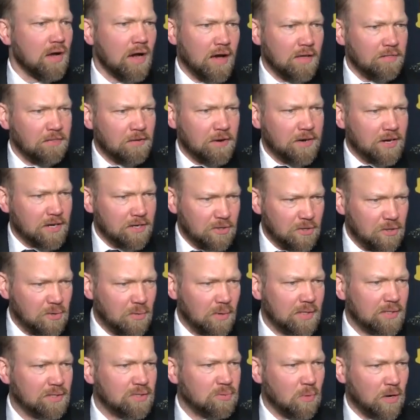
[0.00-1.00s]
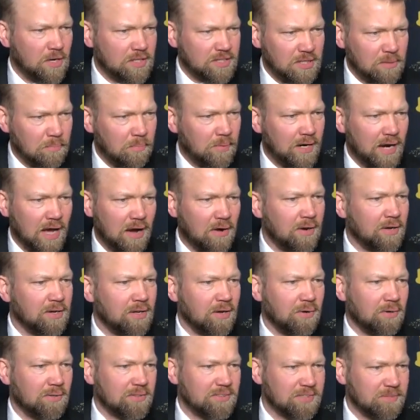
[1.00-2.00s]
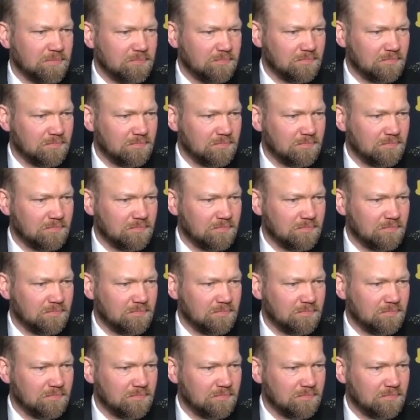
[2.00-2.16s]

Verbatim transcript: I thought I knew I was watching, but now I don't.